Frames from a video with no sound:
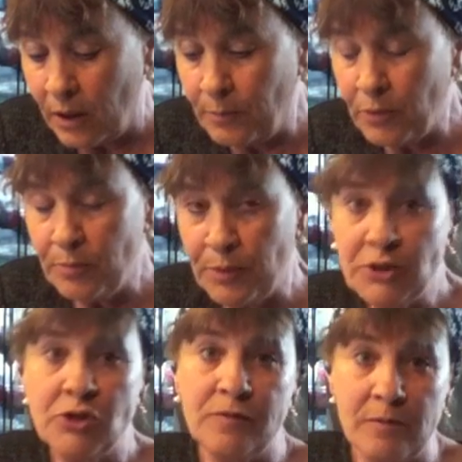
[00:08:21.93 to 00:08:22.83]
put a
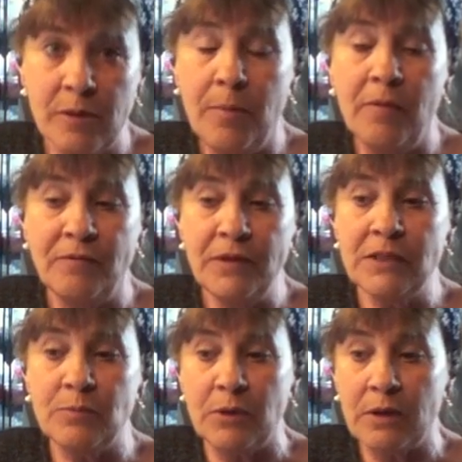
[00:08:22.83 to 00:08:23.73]
picture of them up on
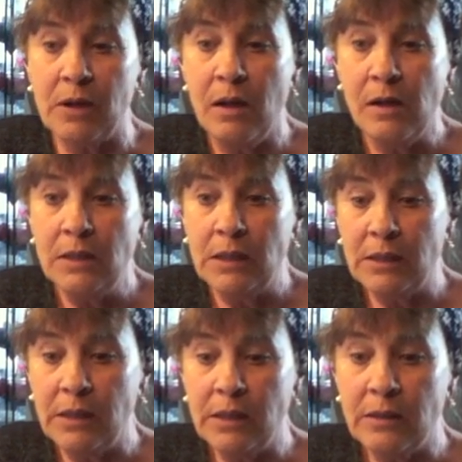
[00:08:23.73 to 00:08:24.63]
Facebook, and
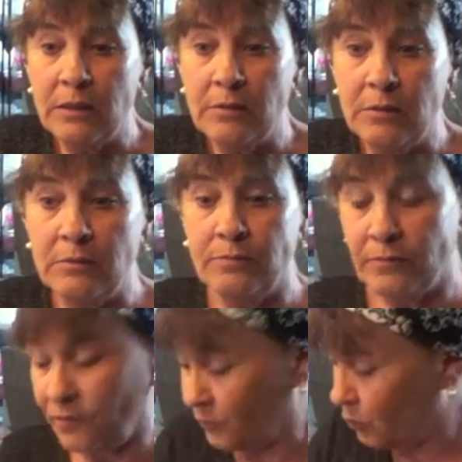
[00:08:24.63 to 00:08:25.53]
I had
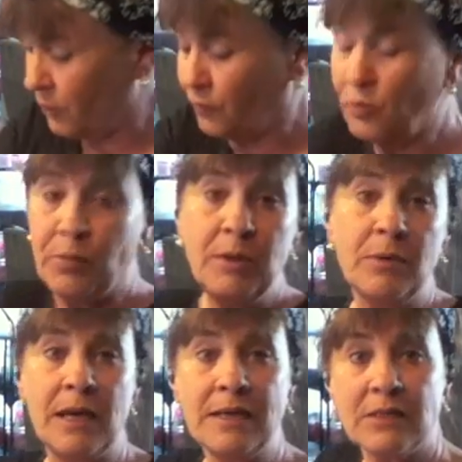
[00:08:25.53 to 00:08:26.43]
quite a few
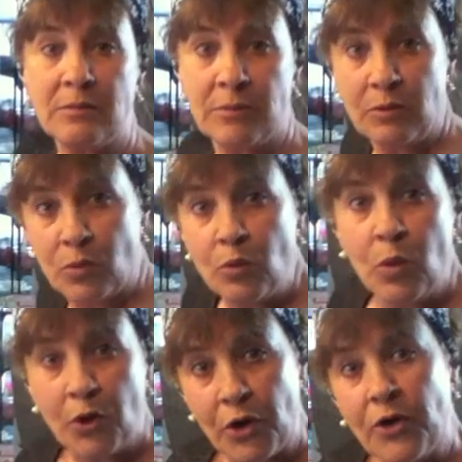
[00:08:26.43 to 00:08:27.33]
people asking me, well,
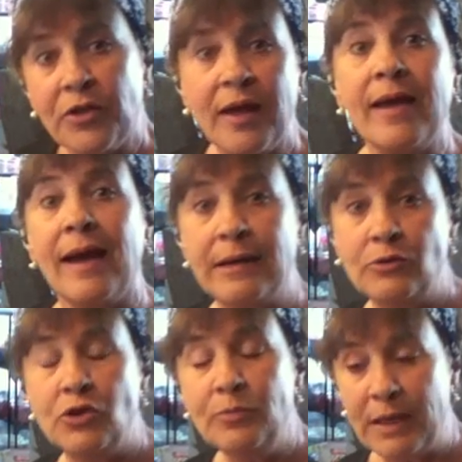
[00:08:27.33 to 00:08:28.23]
what are they, how
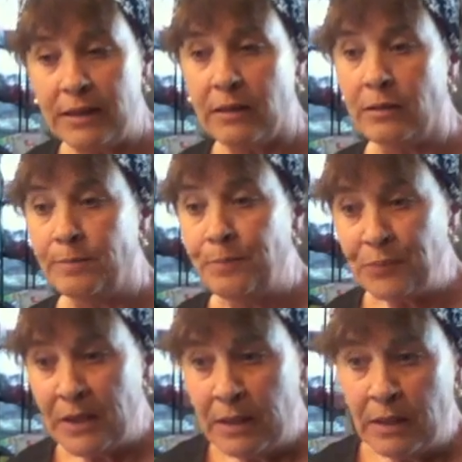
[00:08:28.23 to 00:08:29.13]
do you make them?
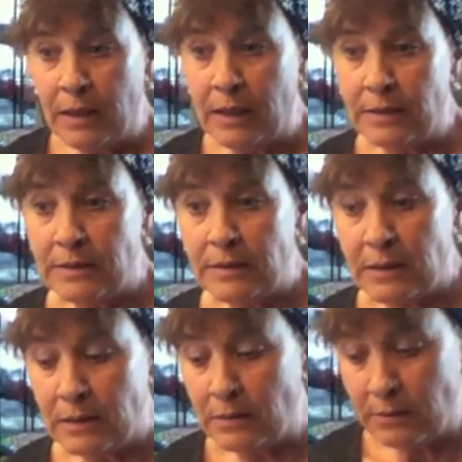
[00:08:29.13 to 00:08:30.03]
And
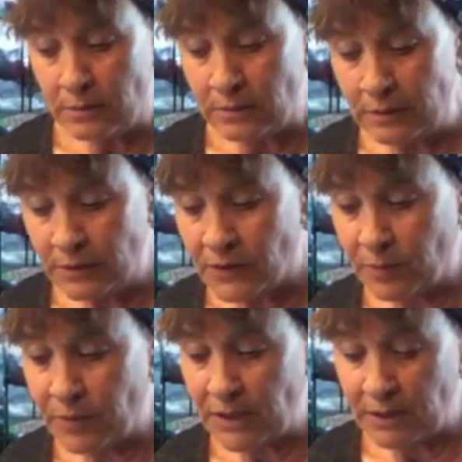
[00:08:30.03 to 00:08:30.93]

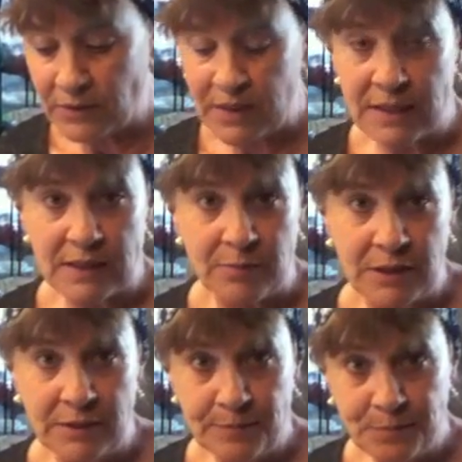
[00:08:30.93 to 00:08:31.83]
somebody else asked me